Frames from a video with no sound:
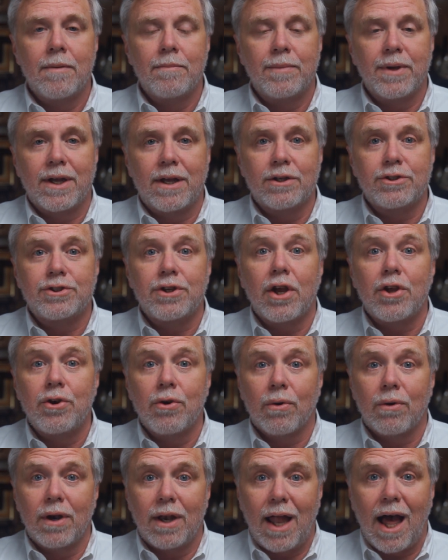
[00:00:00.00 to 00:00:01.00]
because
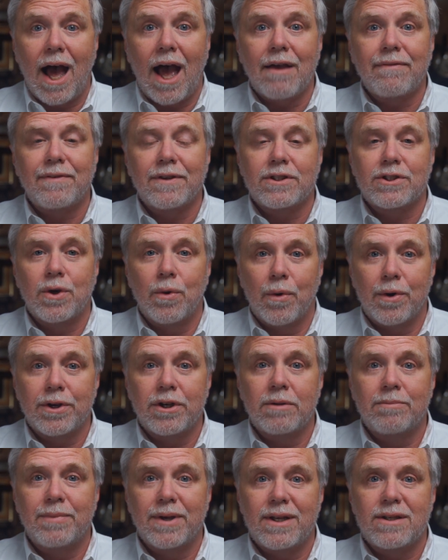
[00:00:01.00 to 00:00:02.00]
your life is going
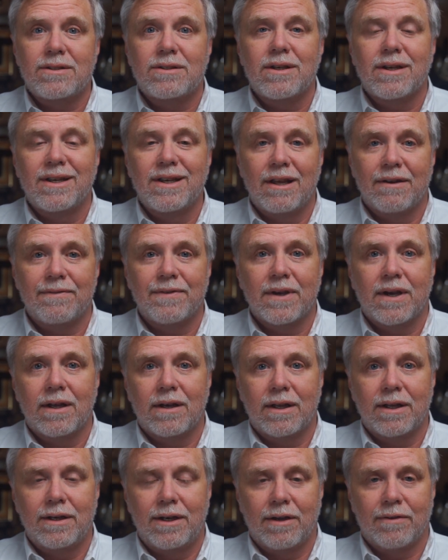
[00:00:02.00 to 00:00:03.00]
to be
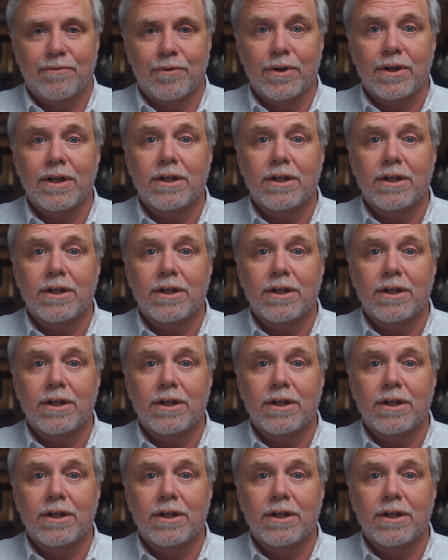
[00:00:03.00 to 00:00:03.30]
significantly different,